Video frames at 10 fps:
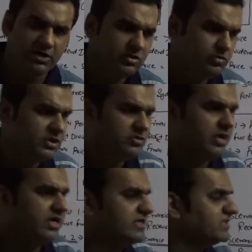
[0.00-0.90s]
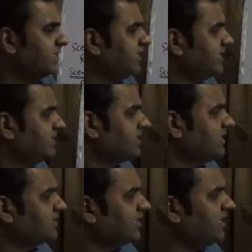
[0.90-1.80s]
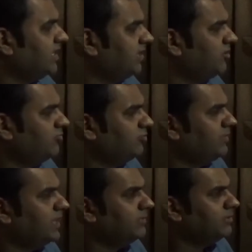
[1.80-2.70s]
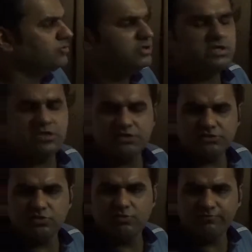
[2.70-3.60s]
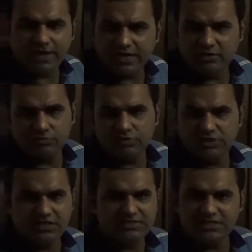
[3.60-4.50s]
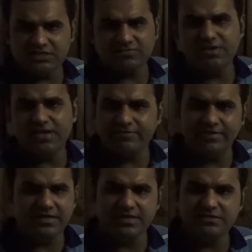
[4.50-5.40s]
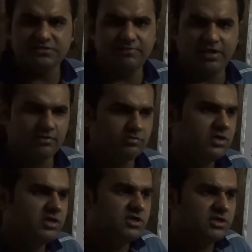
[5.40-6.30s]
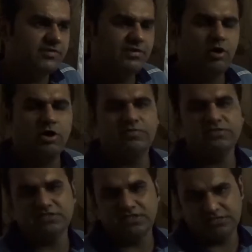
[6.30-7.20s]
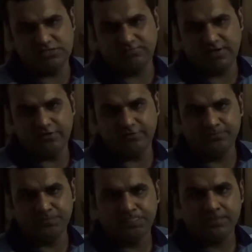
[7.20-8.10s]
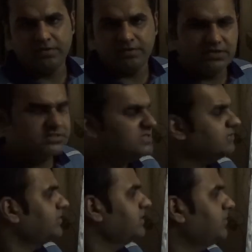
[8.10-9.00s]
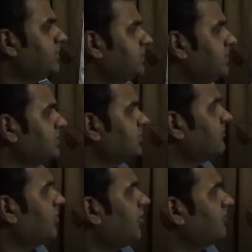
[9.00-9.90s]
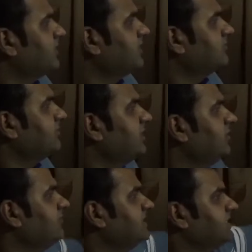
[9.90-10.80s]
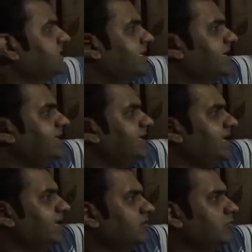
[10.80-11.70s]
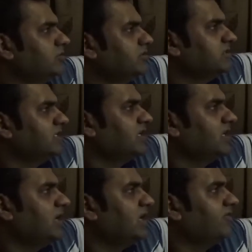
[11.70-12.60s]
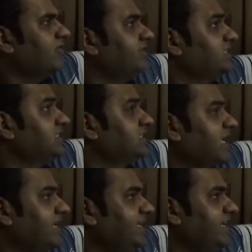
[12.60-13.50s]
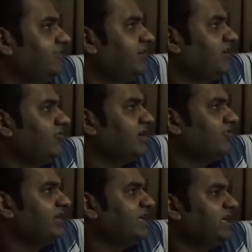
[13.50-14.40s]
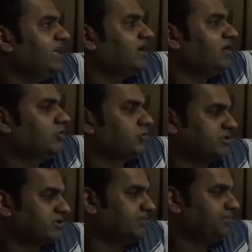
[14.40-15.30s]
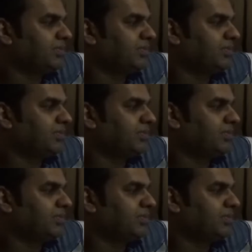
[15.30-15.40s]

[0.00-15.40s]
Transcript: you need to understand these things, and here you would be able to increase your value. These things will never decrease the value, they will always increase the value. This is what the purpose of, of this video, which is credit linked notes, which is credit derivative equity linked notes.